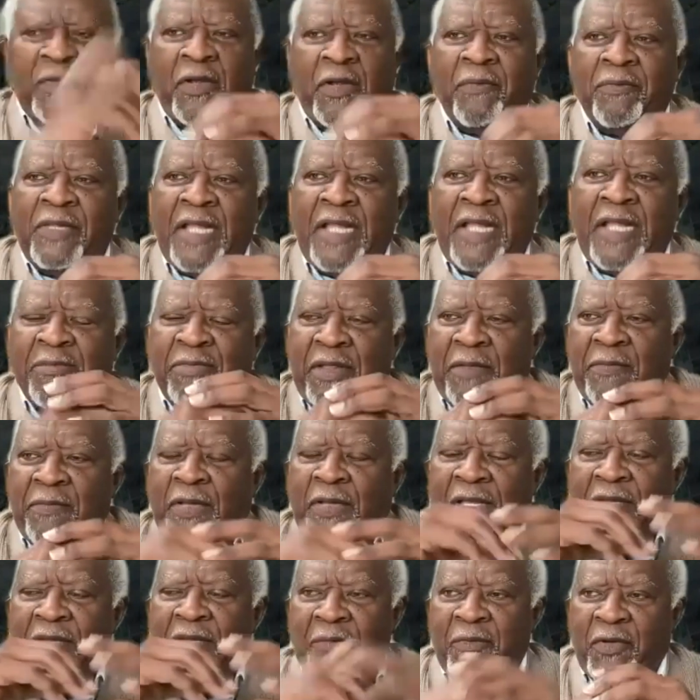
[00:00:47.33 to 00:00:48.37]
there are Black people
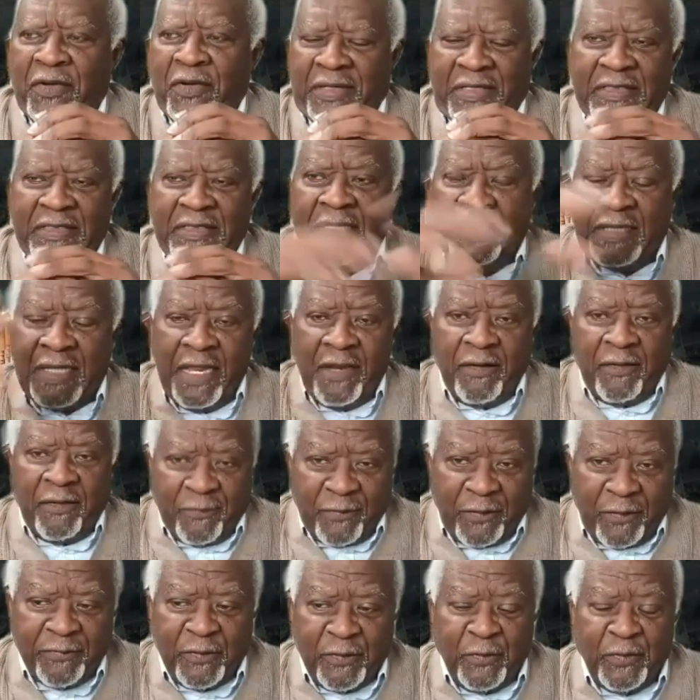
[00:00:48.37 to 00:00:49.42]
in the Americas, and
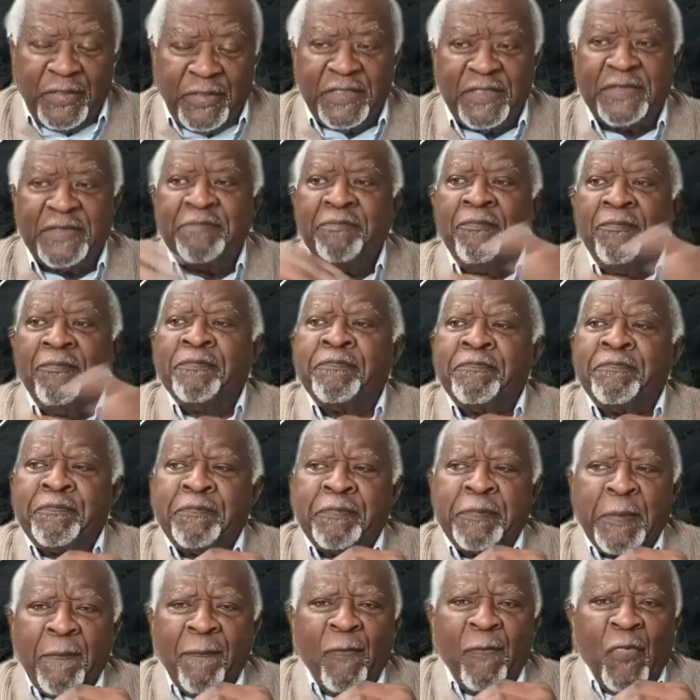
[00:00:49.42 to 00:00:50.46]
of course,
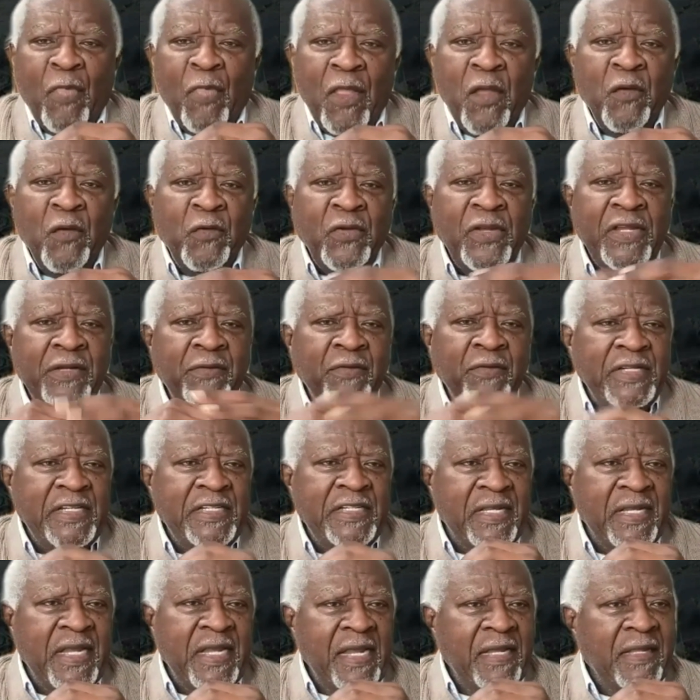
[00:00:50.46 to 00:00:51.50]
we
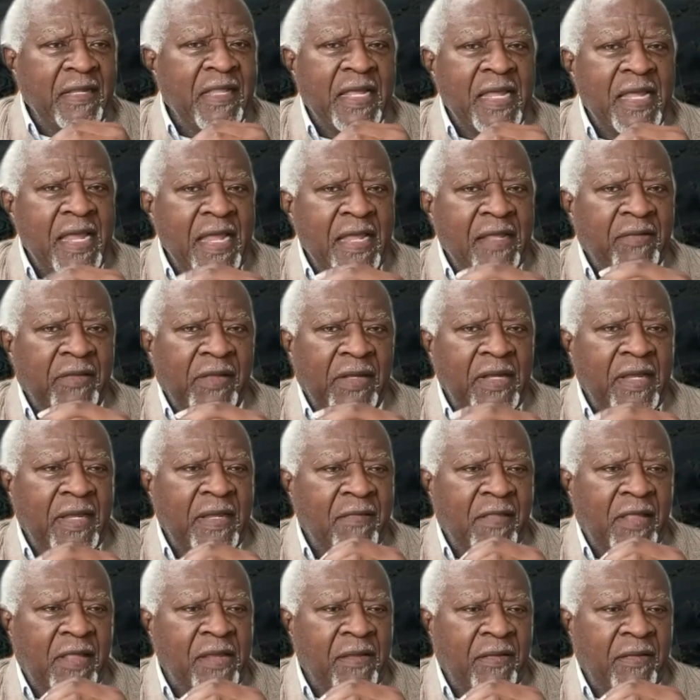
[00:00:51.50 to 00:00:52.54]
see
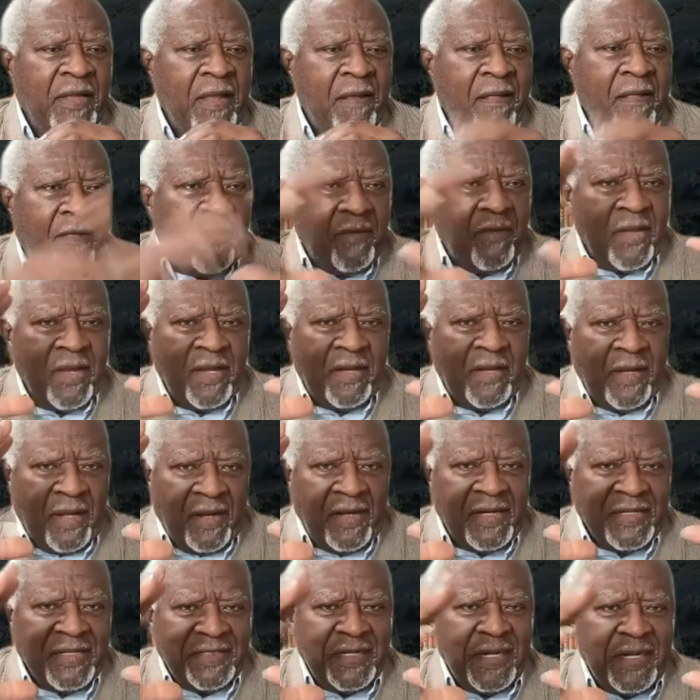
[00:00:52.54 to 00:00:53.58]
the
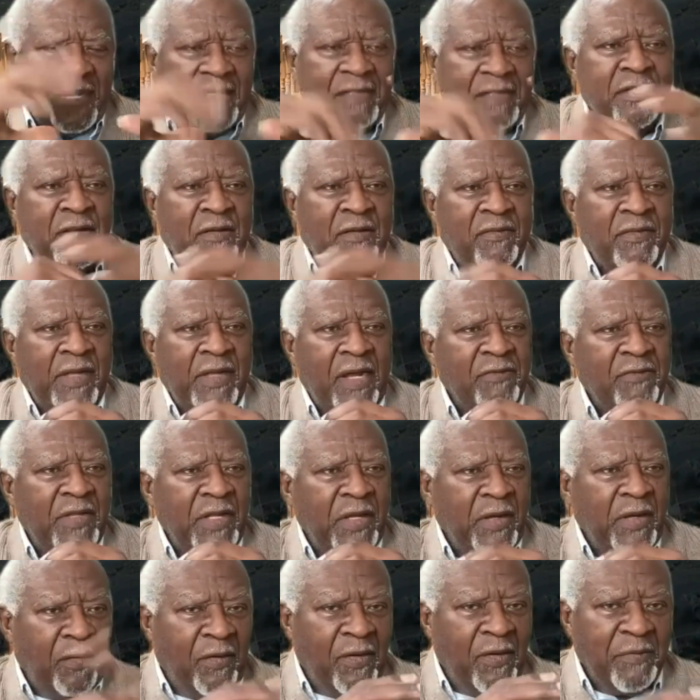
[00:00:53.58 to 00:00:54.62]
large heads of
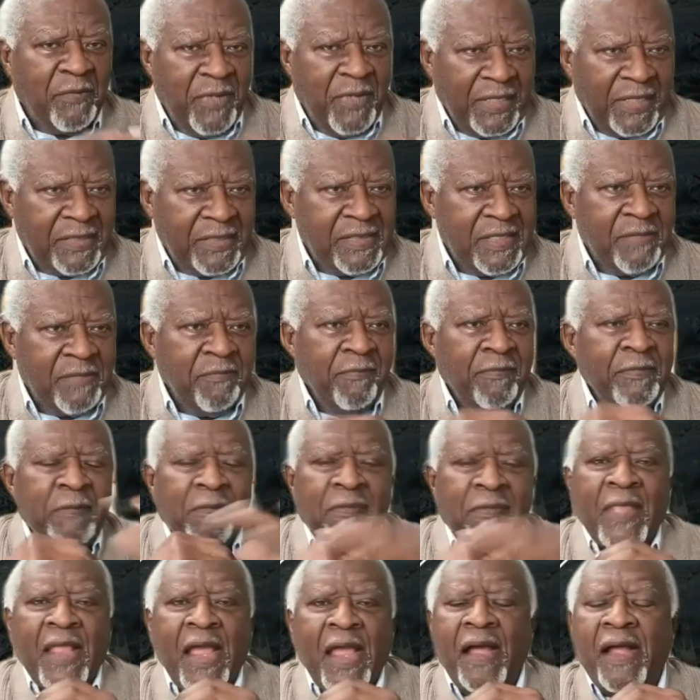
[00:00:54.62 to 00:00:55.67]
the Olmecs
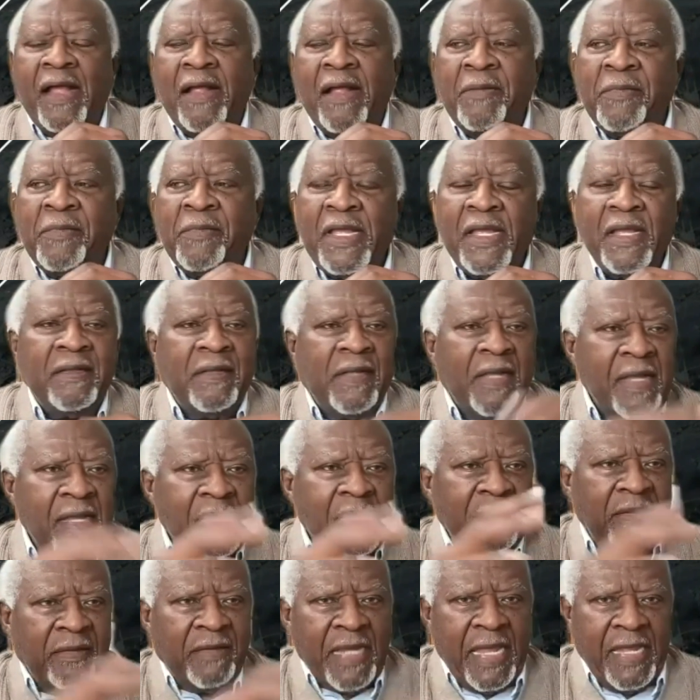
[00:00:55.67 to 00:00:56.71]

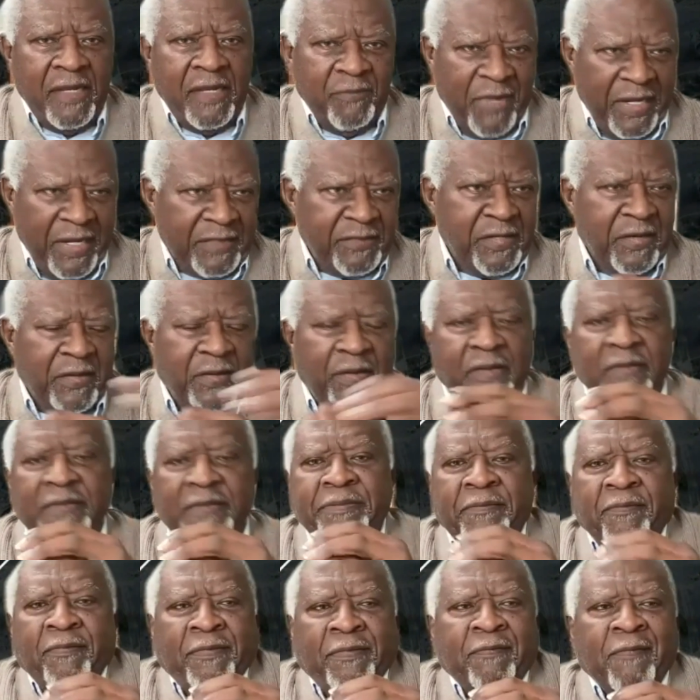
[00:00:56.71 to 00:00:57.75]
in
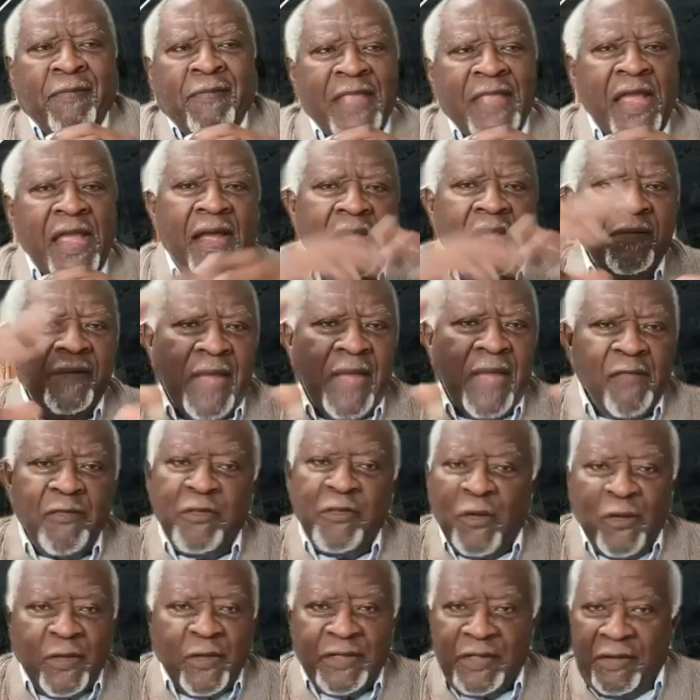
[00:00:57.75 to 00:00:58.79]
Mexico, and
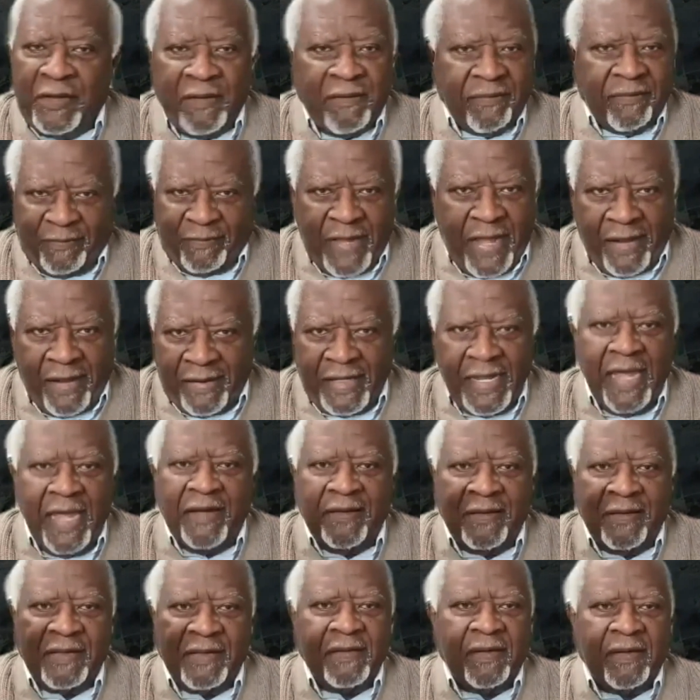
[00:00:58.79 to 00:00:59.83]
those are
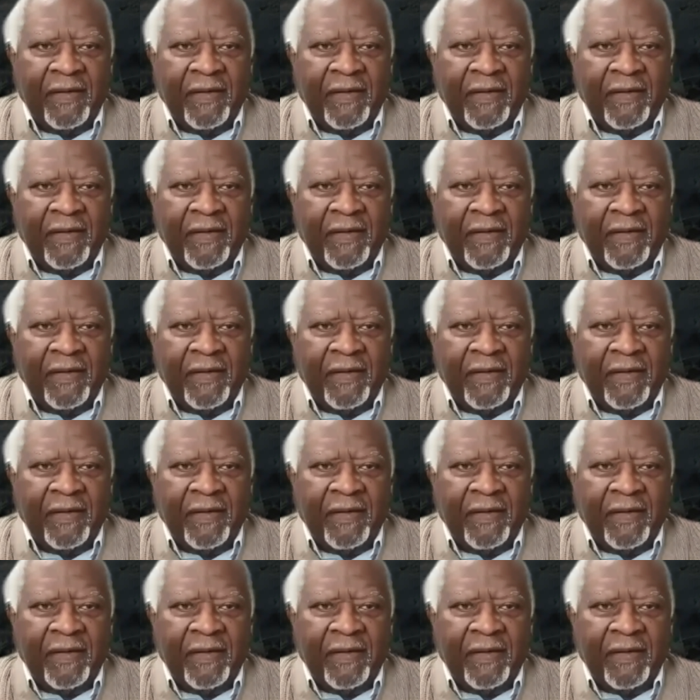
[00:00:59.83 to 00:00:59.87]
again,